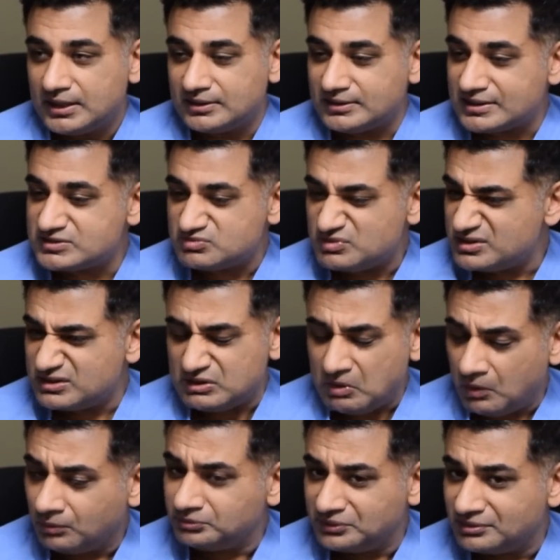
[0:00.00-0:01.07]
And that's really the
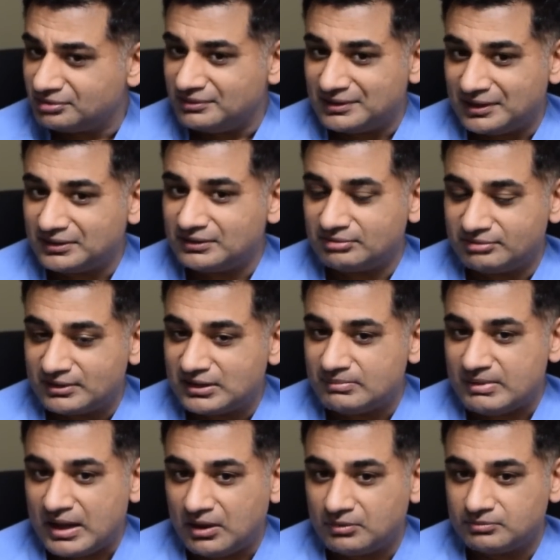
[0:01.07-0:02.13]
only thing I could think
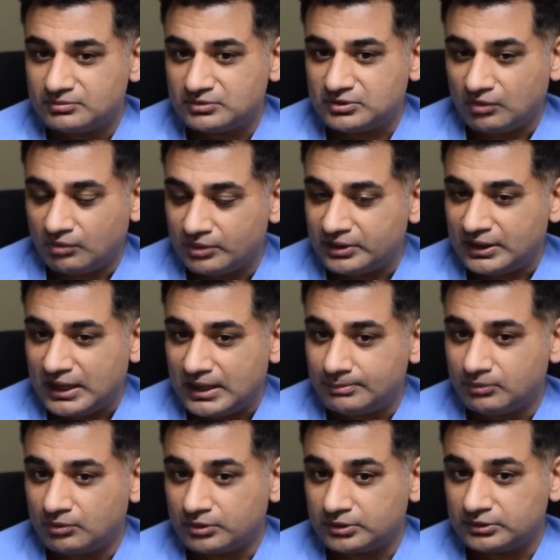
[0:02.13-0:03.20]
about growing
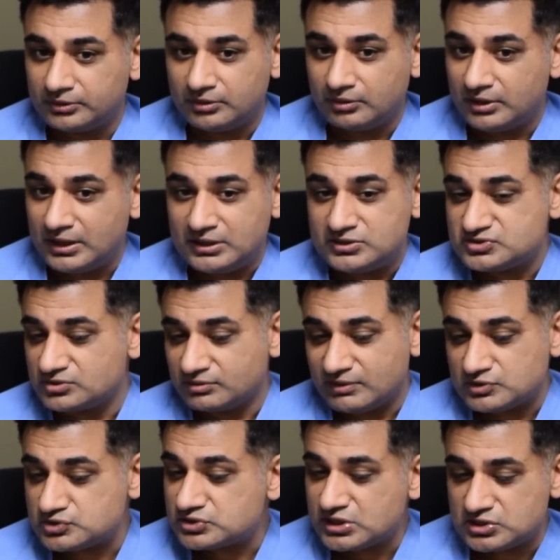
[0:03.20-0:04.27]
up or any sort of
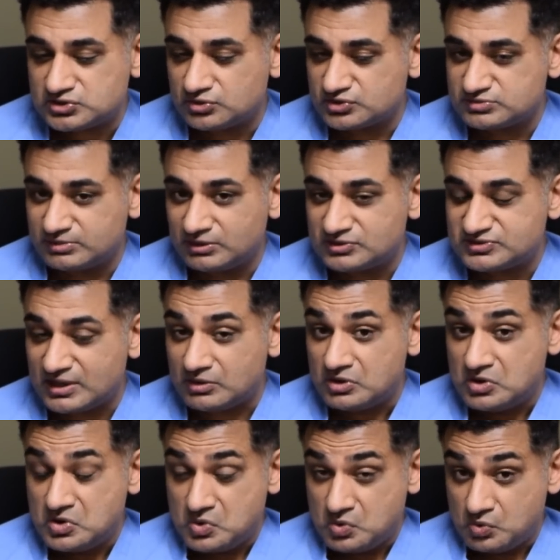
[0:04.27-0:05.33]
educational experience that
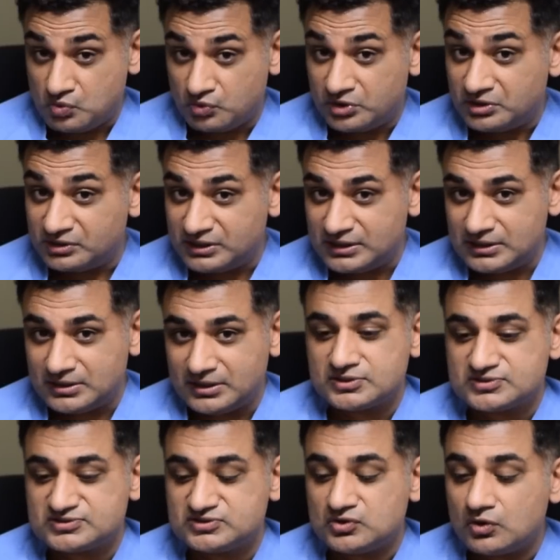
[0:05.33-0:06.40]
really
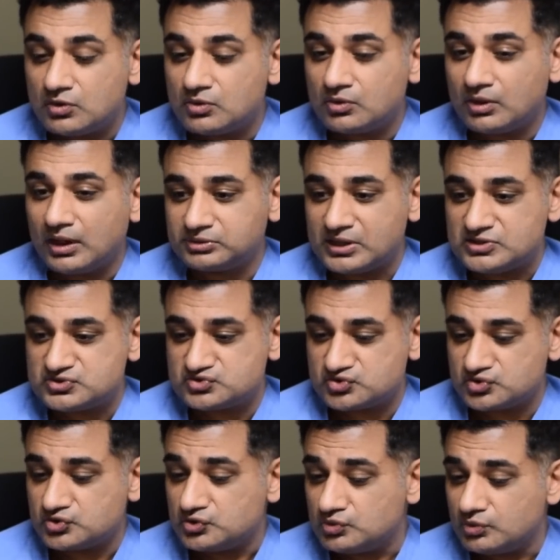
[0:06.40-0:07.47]
still plays
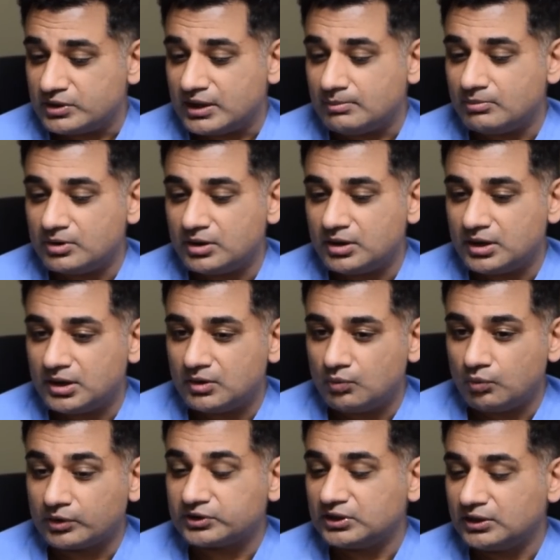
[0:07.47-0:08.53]
true when I'm
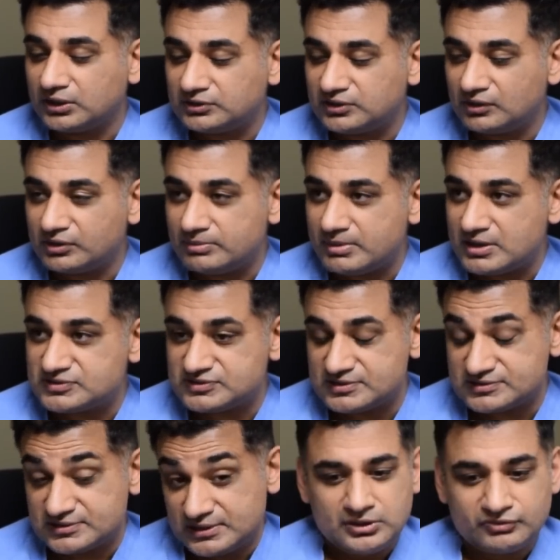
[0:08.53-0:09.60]
working on a daily
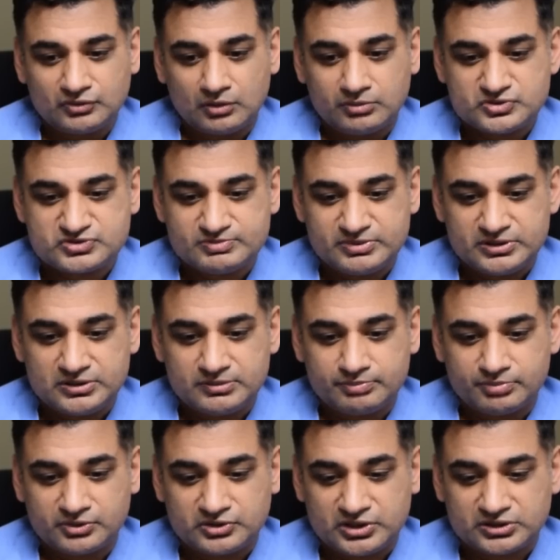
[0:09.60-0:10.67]
basis. You have to almost be
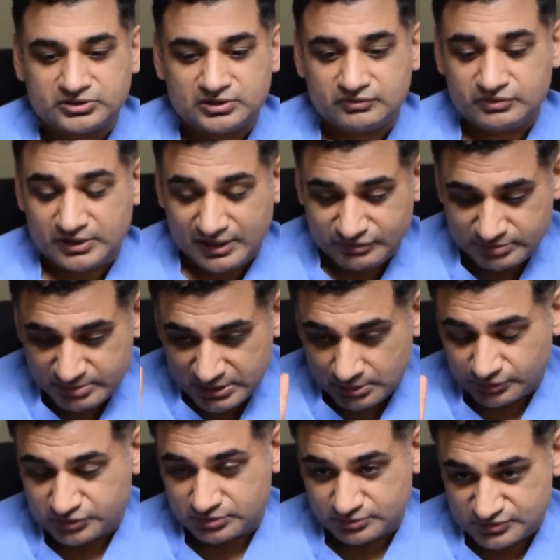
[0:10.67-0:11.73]
predictive. You have to be
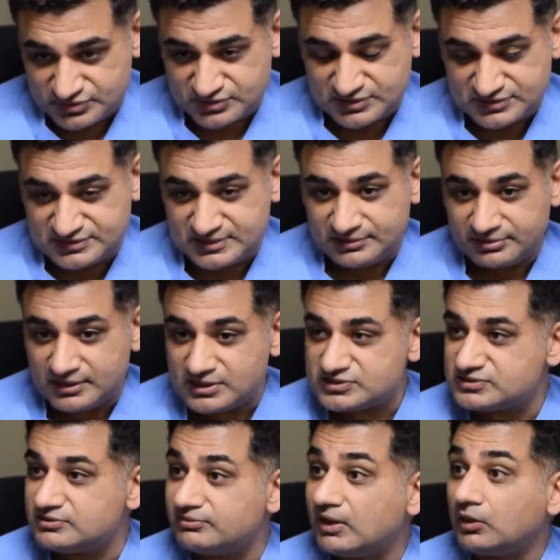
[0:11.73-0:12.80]
able to see
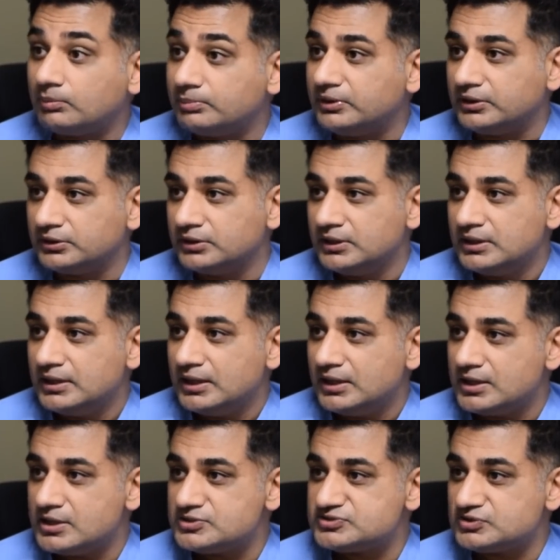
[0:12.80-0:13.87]
things developing,
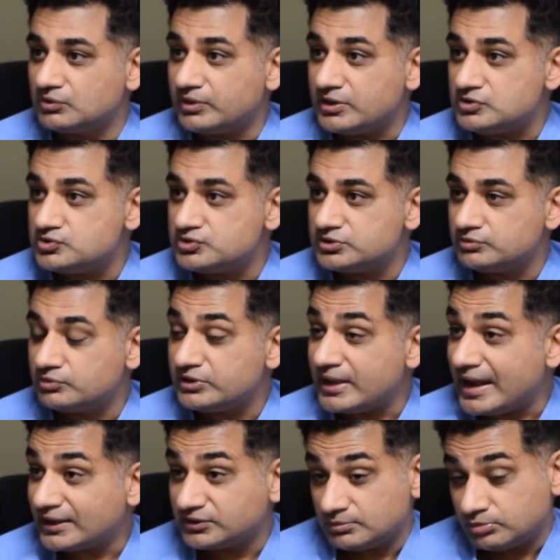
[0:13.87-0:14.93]
and so that you can
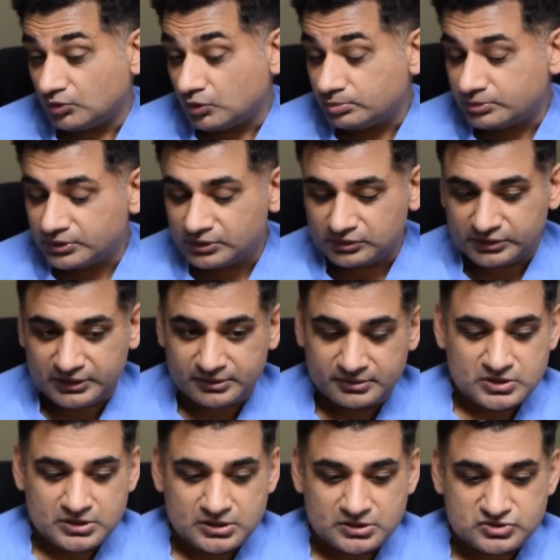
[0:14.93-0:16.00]
react appropriately
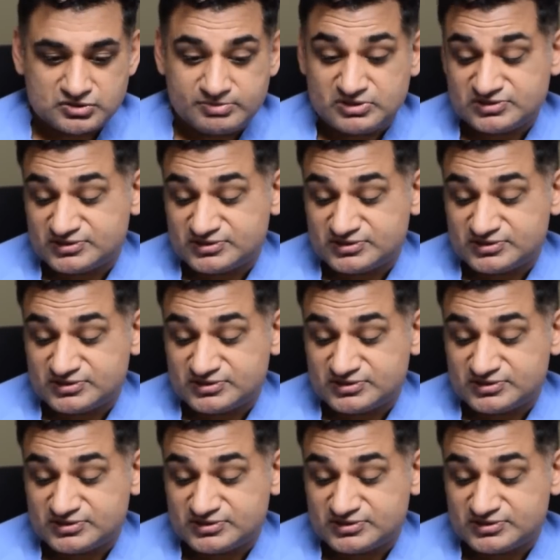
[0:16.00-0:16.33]
and to be